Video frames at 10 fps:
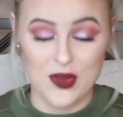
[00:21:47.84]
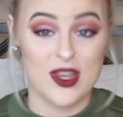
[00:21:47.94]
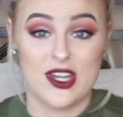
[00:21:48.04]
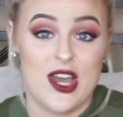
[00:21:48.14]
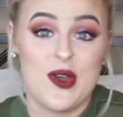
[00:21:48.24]

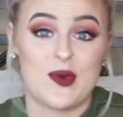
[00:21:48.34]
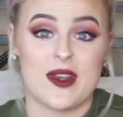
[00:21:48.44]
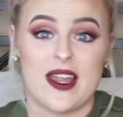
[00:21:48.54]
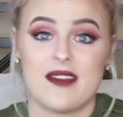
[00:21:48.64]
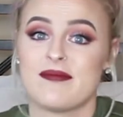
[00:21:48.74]
can know
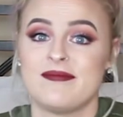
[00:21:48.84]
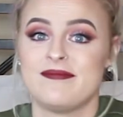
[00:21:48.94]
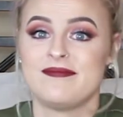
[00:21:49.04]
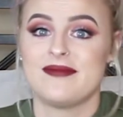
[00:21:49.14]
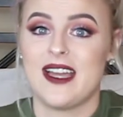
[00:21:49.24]
when
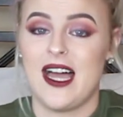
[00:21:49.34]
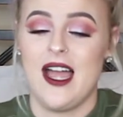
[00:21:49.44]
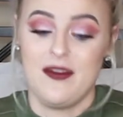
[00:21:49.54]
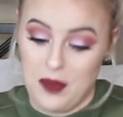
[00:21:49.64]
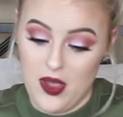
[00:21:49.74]

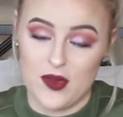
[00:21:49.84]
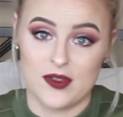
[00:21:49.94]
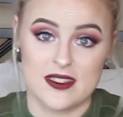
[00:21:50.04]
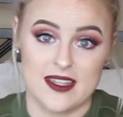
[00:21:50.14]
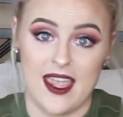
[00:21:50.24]
I
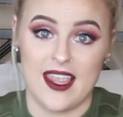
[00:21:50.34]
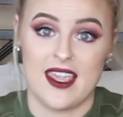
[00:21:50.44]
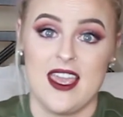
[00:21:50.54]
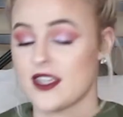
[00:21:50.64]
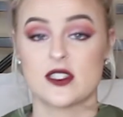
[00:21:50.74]
post. Like,
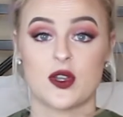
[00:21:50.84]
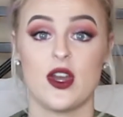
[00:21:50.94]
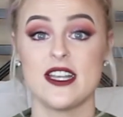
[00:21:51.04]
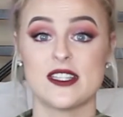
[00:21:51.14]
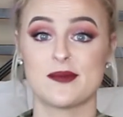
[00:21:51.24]
so go
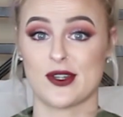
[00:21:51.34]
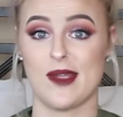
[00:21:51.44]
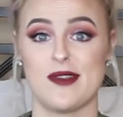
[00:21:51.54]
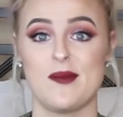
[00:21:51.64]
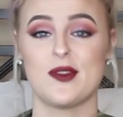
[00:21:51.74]
ahead and
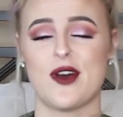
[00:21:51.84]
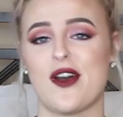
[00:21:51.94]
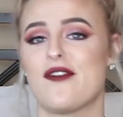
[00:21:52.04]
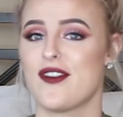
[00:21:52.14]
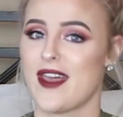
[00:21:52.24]
subscribe down
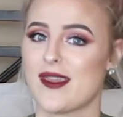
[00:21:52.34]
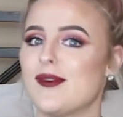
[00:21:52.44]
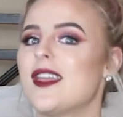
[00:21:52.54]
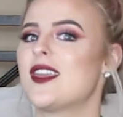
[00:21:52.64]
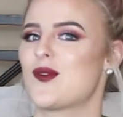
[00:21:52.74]
below if you like
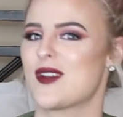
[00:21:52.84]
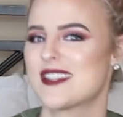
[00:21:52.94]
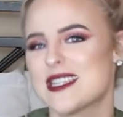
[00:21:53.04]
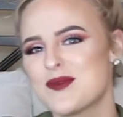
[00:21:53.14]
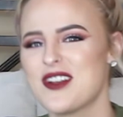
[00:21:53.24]
me and you want
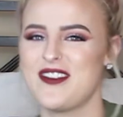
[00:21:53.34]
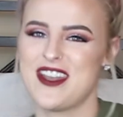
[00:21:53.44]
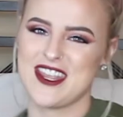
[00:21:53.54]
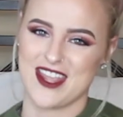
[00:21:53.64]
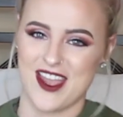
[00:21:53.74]
to see more
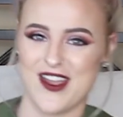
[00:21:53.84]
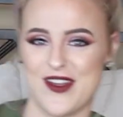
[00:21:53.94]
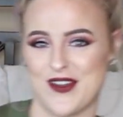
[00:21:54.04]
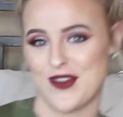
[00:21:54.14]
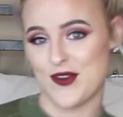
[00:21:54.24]

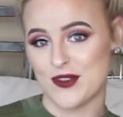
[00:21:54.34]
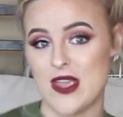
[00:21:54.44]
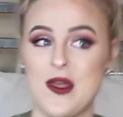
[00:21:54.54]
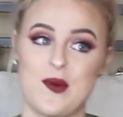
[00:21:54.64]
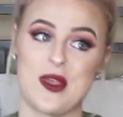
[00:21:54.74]
videos
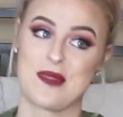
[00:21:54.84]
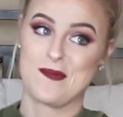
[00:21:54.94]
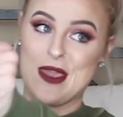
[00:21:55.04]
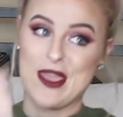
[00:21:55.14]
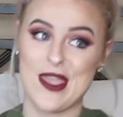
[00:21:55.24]
with
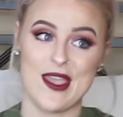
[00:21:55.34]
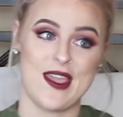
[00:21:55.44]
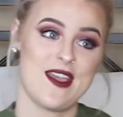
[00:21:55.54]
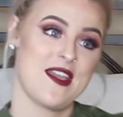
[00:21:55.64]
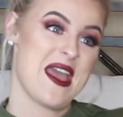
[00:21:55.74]

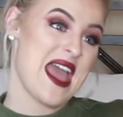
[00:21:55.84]
me.